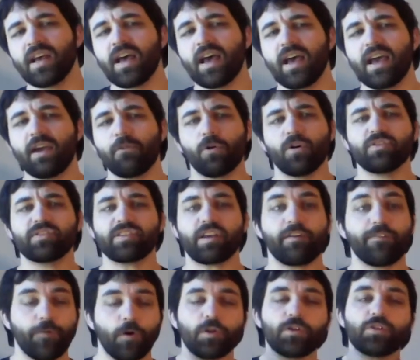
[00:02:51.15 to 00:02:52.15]
It was a
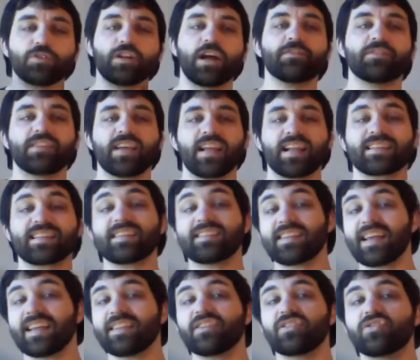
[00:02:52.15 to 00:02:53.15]
fun draft set. As I
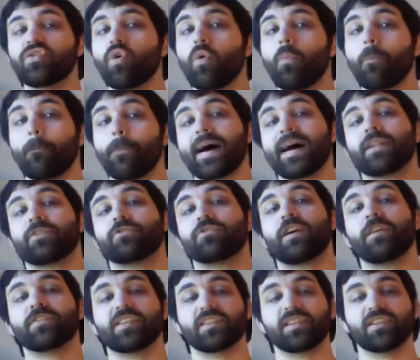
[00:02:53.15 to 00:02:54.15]
said, there's no bad
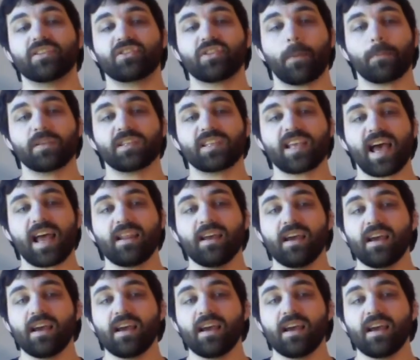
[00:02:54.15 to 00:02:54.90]
drafts in this top 10.